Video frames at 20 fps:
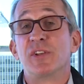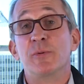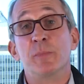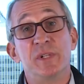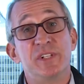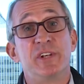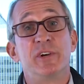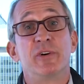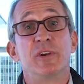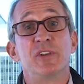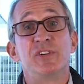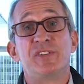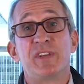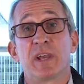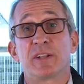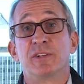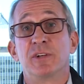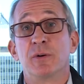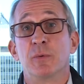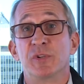the materials
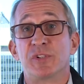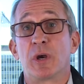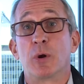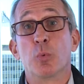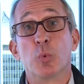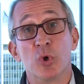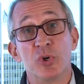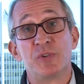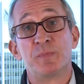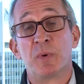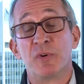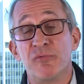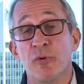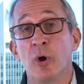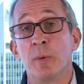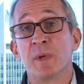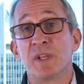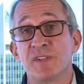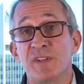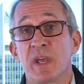sector was our worst
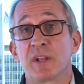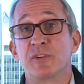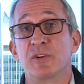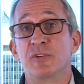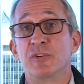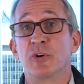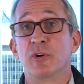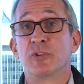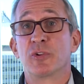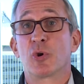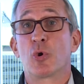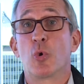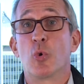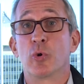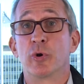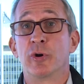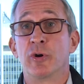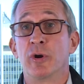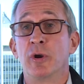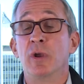performing sector during the
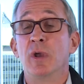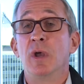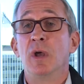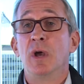quarter.